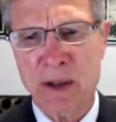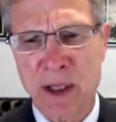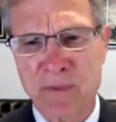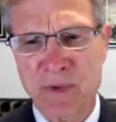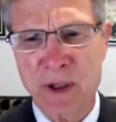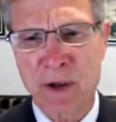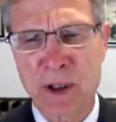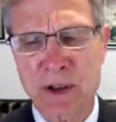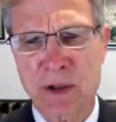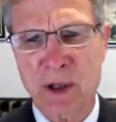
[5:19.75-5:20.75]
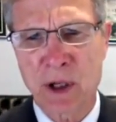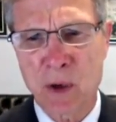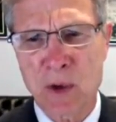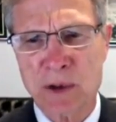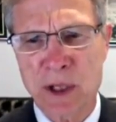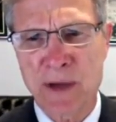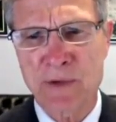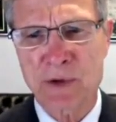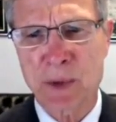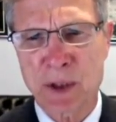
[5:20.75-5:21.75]
that fentanyl is at the lowest
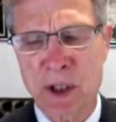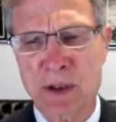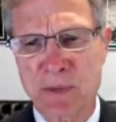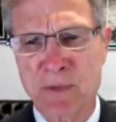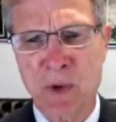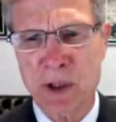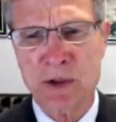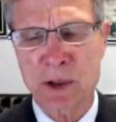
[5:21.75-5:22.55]
levels because of what's hmm.